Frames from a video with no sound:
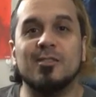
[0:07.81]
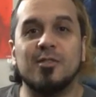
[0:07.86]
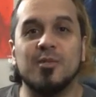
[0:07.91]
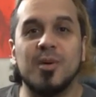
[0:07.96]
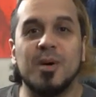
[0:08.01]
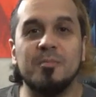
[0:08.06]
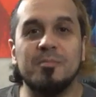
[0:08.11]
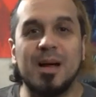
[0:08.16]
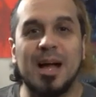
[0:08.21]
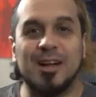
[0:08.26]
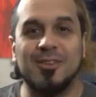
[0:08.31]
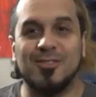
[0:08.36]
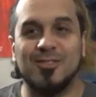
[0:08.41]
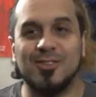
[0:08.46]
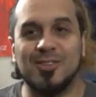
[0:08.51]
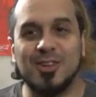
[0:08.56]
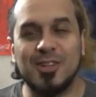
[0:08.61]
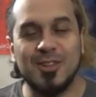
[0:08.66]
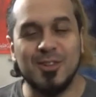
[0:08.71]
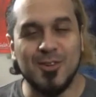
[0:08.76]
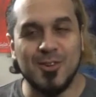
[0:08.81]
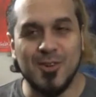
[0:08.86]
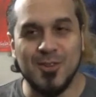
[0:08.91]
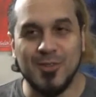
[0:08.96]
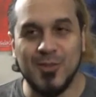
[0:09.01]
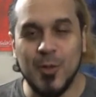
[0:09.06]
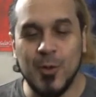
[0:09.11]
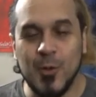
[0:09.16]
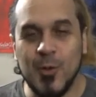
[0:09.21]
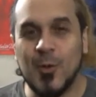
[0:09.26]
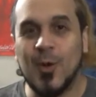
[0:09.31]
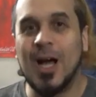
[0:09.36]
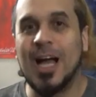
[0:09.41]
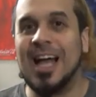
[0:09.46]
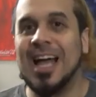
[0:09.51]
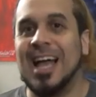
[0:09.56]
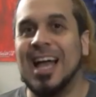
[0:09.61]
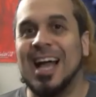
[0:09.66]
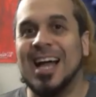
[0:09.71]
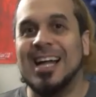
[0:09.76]
everyone, back for another review.
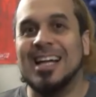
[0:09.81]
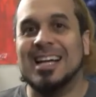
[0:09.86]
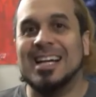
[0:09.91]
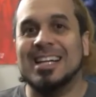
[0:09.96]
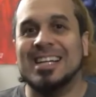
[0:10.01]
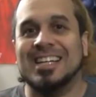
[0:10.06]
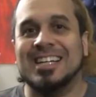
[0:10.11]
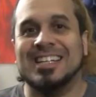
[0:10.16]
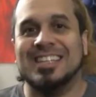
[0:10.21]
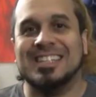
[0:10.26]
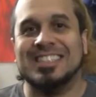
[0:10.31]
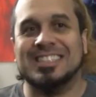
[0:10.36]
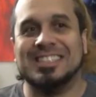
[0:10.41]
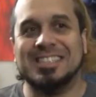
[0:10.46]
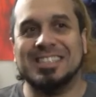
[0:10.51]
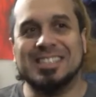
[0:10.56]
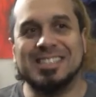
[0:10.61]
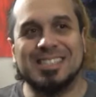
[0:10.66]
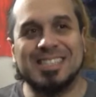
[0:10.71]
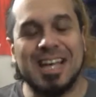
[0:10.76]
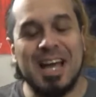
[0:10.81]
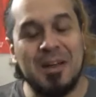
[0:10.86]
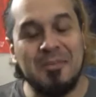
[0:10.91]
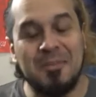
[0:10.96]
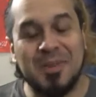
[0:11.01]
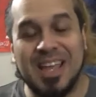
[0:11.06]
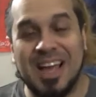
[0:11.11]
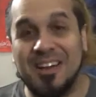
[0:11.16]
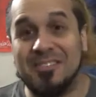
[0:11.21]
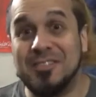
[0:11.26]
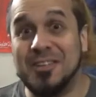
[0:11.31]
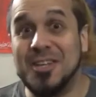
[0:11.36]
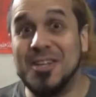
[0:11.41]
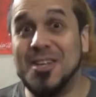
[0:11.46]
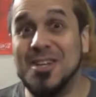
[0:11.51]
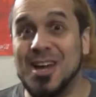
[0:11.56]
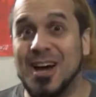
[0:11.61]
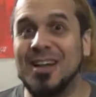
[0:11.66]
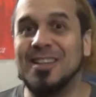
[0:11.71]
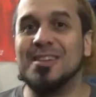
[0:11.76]
This time we have
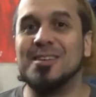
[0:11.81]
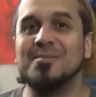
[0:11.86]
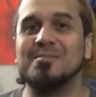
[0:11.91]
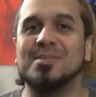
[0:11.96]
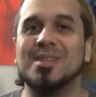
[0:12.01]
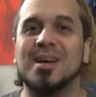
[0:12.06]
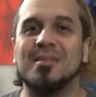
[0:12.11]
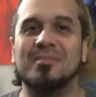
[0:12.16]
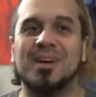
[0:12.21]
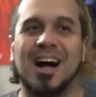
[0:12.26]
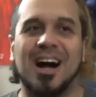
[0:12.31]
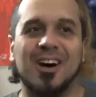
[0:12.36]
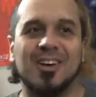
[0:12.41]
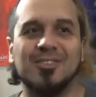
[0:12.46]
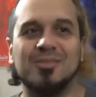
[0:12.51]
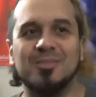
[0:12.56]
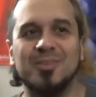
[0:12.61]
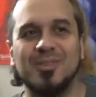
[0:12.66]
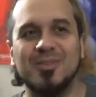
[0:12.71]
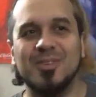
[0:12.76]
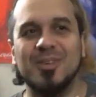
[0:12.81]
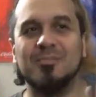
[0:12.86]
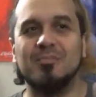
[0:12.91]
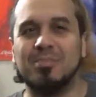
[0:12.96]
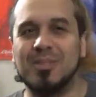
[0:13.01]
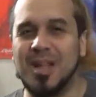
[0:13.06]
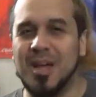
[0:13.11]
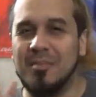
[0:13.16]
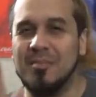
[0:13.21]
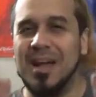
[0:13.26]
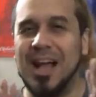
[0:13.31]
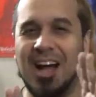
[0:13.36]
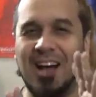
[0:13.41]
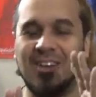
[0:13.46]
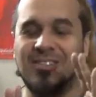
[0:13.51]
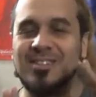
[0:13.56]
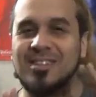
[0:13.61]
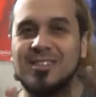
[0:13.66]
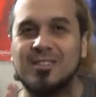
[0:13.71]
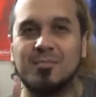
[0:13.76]
another Blumhouse movie.
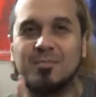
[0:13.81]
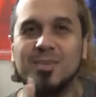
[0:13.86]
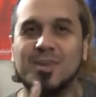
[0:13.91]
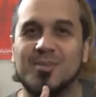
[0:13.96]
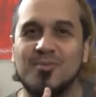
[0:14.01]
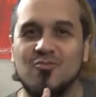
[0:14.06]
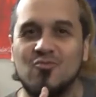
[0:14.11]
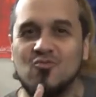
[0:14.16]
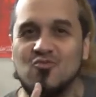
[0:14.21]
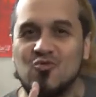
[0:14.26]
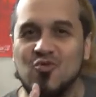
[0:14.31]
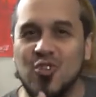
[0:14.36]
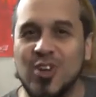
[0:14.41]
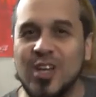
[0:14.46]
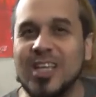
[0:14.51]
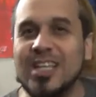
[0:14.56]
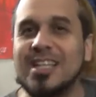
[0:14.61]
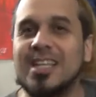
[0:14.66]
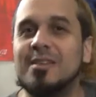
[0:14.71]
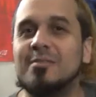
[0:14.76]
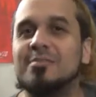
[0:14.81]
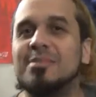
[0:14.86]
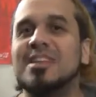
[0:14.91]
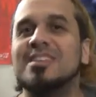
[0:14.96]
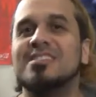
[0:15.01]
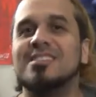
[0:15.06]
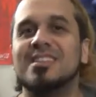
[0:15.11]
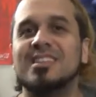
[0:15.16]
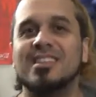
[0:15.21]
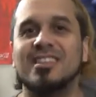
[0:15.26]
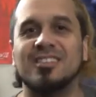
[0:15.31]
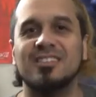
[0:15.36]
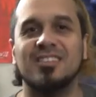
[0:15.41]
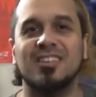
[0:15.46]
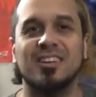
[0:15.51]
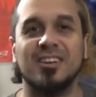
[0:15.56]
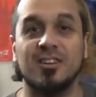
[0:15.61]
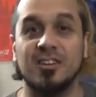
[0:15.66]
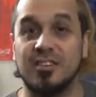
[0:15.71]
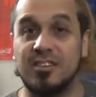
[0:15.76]
Blumhouse has been really busy this
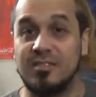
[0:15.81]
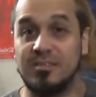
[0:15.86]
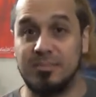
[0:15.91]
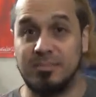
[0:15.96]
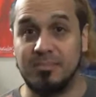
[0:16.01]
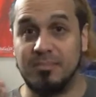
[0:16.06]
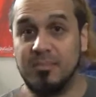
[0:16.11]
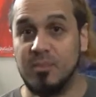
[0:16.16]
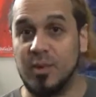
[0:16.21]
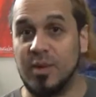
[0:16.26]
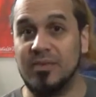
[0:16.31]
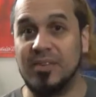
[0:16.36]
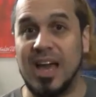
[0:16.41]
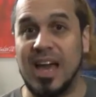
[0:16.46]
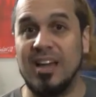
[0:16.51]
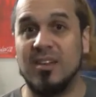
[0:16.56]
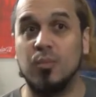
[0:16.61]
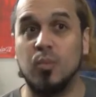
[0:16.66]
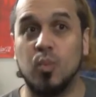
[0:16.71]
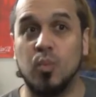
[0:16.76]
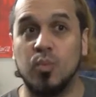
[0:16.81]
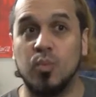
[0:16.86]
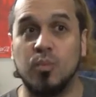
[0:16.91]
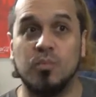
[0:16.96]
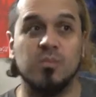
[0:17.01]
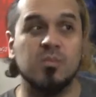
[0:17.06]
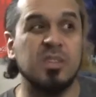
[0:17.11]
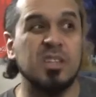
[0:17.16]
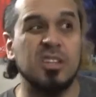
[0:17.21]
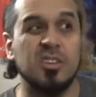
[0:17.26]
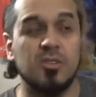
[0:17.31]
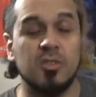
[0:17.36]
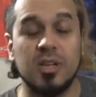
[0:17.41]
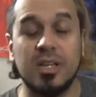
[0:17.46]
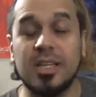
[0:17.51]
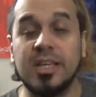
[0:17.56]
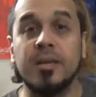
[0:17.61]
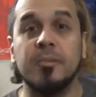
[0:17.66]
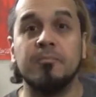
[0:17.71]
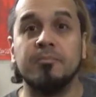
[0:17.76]
year. We've had
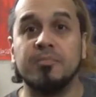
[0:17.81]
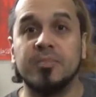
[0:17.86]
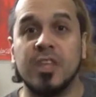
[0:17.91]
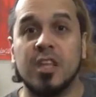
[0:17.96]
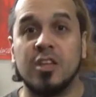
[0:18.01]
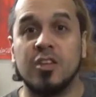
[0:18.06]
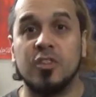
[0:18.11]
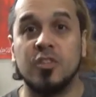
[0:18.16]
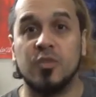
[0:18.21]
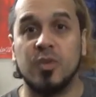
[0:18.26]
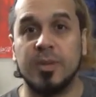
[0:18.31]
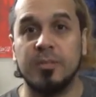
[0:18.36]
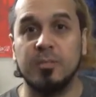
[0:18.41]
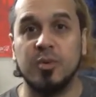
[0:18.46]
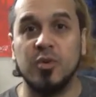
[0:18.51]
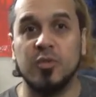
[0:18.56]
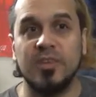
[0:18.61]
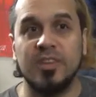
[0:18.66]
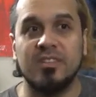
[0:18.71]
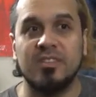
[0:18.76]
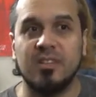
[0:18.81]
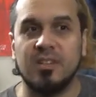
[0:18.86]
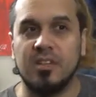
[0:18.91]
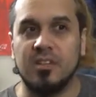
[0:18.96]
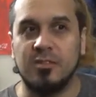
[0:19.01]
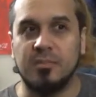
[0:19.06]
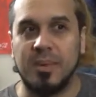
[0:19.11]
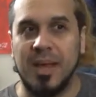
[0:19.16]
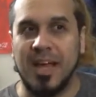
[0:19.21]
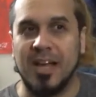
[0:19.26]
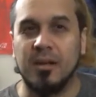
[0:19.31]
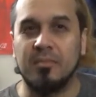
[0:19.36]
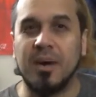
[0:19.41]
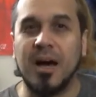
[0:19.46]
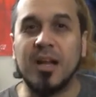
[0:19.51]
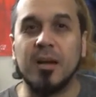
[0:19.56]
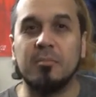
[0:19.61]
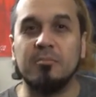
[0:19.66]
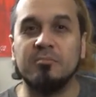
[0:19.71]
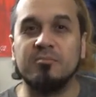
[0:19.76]
literally 3 movies in the span of
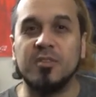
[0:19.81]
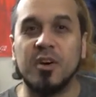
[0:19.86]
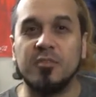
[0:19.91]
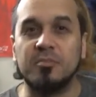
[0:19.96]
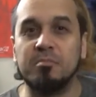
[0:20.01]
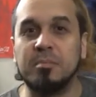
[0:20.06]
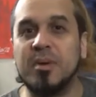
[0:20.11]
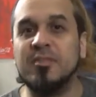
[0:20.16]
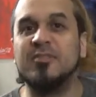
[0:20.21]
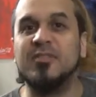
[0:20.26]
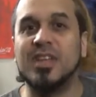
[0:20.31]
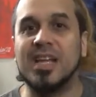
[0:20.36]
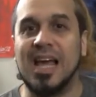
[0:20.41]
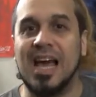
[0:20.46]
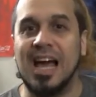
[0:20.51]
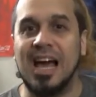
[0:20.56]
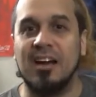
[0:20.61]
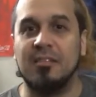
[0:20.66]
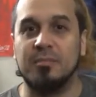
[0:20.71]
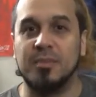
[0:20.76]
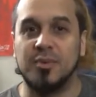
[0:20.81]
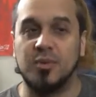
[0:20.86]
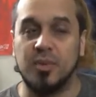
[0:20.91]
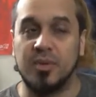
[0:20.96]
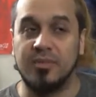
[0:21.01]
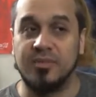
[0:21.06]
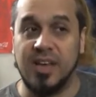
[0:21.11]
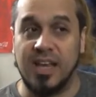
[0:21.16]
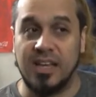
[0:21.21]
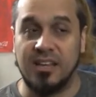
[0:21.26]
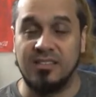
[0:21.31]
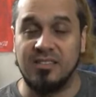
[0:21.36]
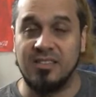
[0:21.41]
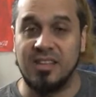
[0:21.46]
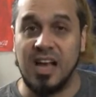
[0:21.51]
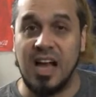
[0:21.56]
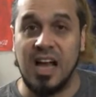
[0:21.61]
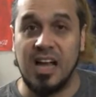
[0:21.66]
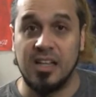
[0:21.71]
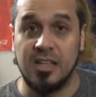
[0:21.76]
about a month and a half, between Fantasy
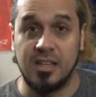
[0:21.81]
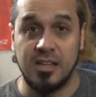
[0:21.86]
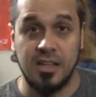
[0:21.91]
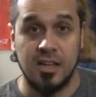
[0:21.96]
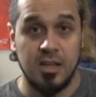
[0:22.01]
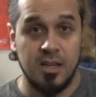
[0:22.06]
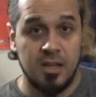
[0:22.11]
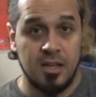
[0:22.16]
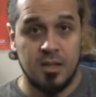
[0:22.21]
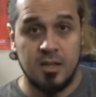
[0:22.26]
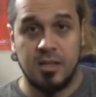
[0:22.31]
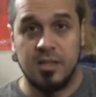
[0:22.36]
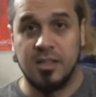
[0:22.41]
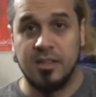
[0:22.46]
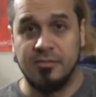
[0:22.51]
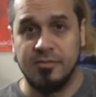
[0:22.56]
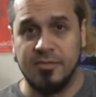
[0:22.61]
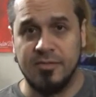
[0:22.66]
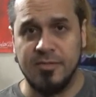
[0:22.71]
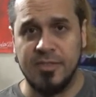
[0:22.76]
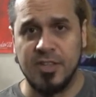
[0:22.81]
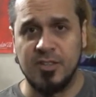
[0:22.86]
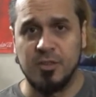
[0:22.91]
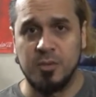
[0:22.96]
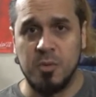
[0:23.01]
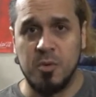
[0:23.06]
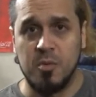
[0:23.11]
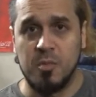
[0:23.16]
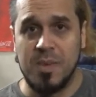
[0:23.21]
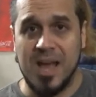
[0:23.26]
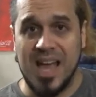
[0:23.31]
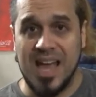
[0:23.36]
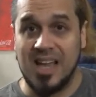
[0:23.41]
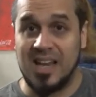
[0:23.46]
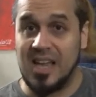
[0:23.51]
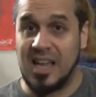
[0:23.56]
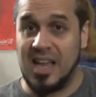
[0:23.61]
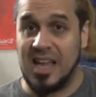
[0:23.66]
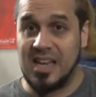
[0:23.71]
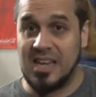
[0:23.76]
Island, The Invisible
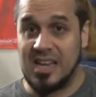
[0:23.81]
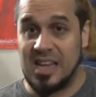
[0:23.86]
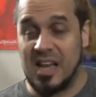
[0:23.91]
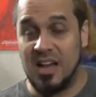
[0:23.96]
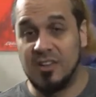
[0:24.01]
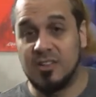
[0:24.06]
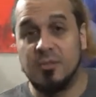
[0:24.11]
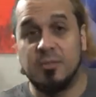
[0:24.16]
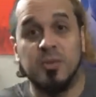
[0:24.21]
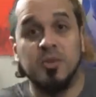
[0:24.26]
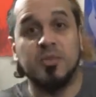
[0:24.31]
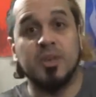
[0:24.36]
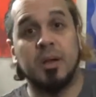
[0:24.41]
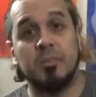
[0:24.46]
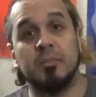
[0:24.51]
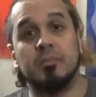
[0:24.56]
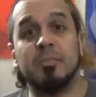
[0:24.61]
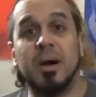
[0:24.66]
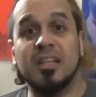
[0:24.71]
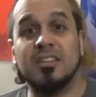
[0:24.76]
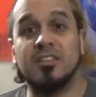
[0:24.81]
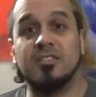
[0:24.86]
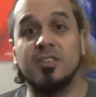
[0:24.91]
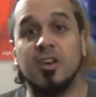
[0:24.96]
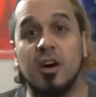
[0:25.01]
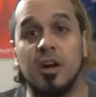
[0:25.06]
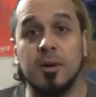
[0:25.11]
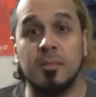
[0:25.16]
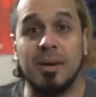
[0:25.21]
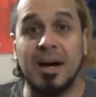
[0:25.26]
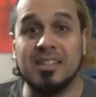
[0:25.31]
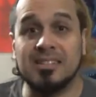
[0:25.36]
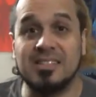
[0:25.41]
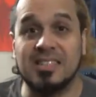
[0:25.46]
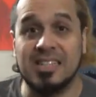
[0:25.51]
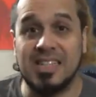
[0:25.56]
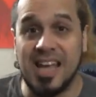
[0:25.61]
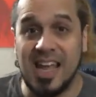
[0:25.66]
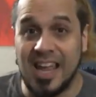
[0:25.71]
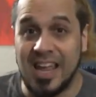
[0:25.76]
Man, and now the movie I'm about to talk about
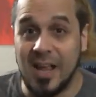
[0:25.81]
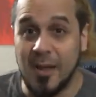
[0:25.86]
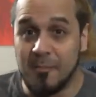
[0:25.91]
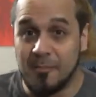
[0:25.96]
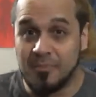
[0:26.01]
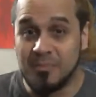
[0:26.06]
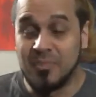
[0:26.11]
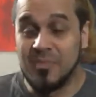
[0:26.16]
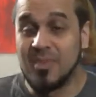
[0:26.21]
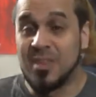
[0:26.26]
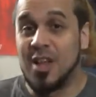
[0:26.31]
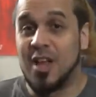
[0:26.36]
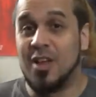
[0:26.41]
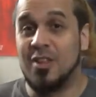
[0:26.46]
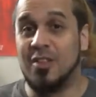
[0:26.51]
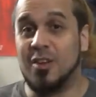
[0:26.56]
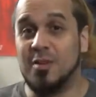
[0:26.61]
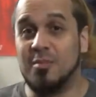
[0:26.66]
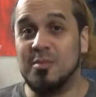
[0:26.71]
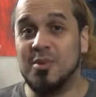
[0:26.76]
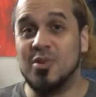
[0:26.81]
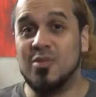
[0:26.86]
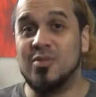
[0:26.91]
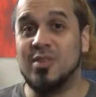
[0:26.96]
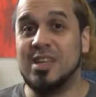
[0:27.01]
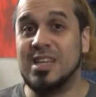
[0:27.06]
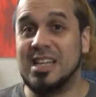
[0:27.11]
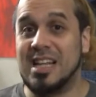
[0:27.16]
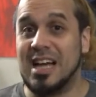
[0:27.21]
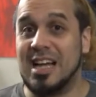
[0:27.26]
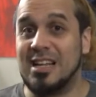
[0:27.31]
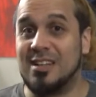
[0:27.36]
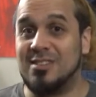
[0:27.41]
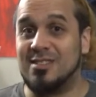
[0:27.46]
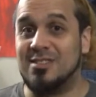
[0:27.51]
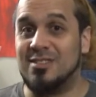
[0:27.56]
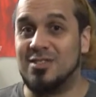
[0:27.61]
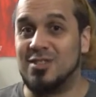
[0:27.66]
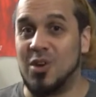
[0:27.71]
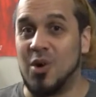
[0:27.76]
today. The movie that is
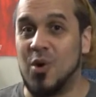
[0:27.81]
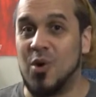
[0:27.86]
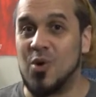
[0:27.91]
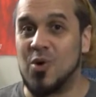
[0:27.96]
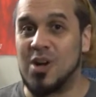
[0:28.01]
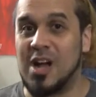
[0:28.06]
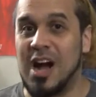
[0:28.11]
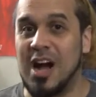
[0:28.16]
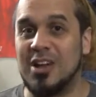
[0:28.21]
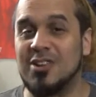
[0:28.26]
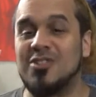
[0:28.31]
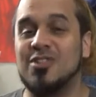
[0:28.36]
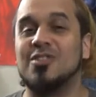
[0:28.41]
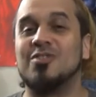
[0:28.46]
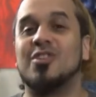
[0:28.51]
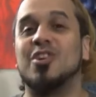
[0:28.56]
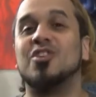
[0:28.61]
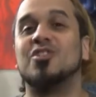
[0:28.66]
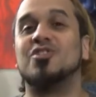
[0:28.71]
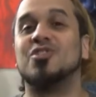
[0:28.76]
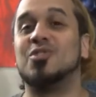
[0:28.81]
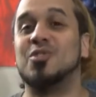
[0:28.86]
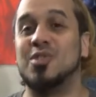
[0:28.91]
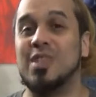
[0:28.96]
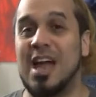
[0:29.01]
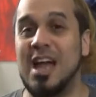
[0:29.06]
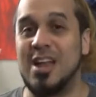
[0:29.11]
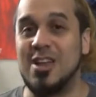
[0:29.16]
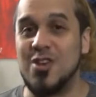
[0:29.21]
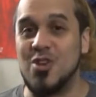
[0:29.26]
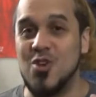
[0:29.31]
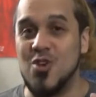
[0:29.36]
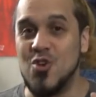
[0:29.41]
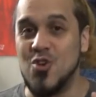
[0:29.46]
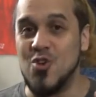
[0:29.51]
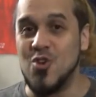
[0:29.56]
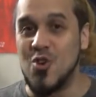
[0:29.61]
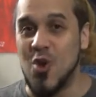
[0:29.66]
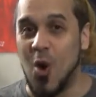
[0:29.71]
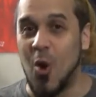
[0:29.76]
so controversial that
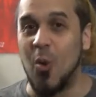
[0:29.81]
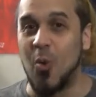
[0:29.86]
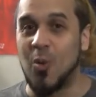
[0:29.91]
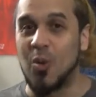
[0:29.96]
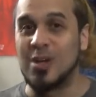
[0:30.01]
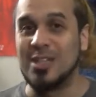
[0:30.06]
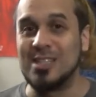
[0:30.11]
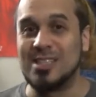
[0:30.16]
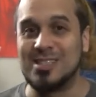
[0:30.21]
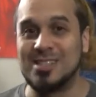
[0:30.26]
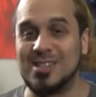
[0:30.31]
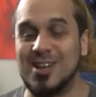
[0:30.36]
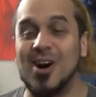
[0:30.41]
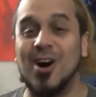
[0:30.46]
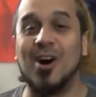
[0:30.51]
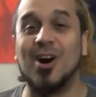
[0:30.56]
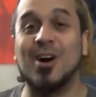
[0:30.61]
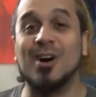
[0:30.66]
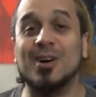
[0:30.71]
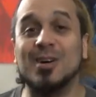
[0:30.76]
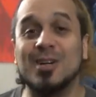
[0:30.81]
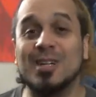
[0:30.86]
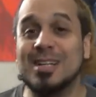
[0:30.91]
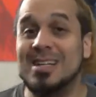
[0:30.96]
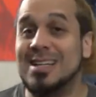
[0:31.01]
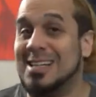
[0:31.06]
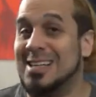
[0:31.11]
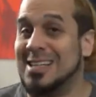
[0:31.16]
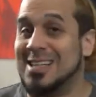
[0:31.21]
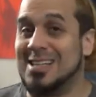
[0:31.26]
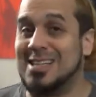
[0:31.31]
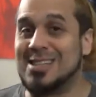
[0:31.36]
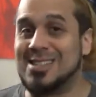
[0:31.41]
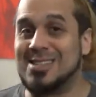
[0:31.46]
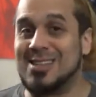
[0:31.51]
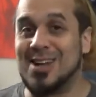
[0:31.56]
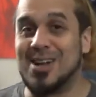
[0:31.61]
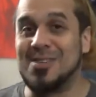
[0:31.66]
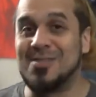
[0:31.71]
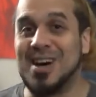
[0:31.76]
no one saw. Let's
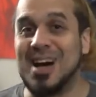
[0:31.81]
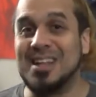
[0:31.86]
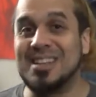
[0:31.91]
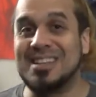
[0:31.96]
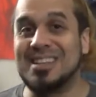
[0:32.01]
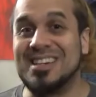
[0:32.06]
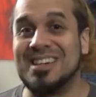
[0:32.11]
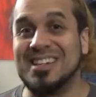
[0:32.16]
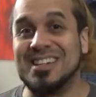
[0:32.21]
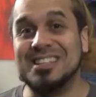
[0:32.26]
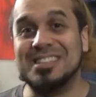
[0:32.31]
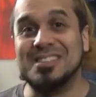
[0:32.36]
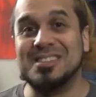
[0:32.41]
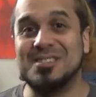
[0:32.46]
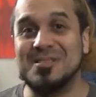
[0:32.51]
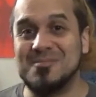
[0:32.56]
talk about The Hunt.